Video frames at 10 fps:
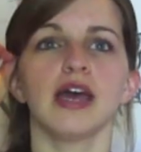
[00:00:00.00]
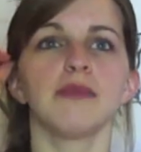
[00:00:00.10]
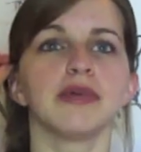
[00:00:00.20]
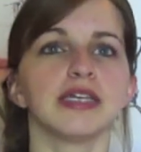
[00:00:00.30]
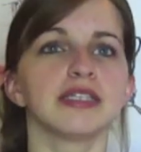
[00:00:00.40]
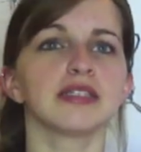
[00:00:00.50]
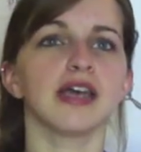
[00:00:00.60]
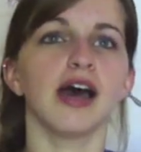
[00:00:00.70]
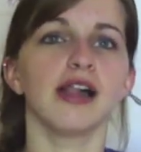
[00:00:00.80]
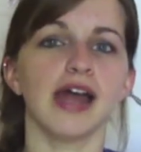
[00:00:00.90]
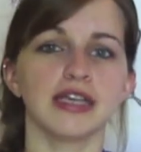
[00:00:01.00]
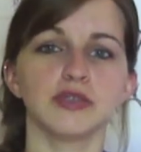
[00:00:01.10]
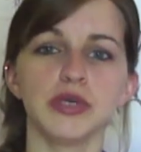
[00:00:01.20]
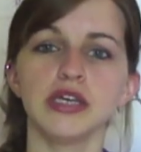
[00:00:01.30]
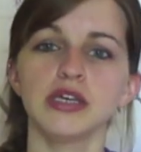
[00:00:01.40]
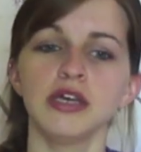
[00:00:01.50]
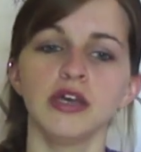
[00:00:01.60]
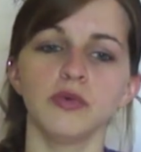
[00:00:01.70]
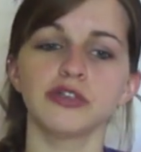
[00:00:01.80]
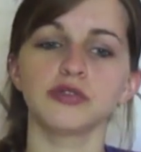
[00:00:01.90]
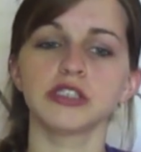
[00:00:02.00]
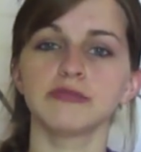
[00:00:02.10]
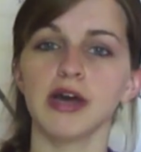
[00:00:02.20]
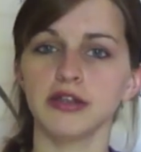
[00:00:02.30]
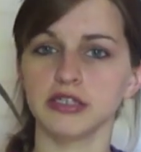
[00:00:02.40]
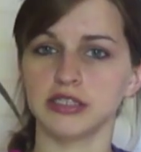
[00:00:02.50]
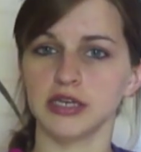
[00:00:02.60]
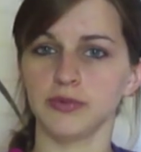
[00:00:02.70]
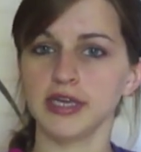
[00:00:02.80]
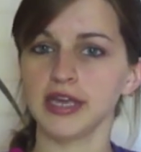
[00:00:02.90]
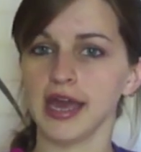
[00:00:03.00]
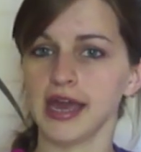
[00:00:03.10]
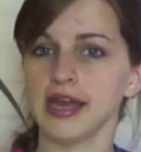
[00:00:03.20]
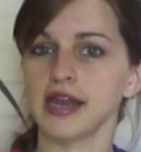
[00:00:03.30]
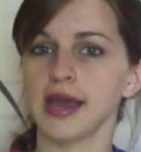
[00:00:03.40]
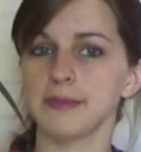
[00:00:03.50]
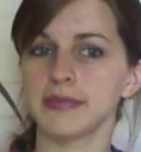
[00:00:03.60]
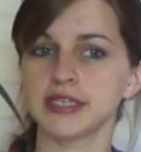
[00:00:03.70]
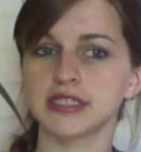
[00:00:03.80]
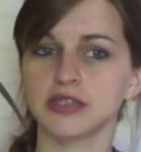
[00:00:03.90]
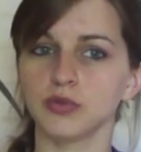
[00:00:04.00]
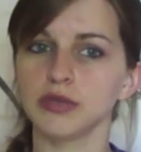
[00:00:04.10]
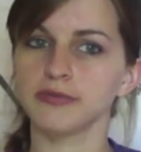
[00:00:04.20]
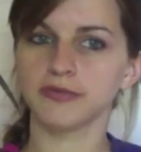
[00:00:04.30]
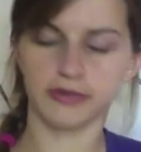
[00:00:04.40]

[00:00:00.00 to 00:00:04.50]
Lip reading: I missed last week, which was Mother's Day week, and I missed the week before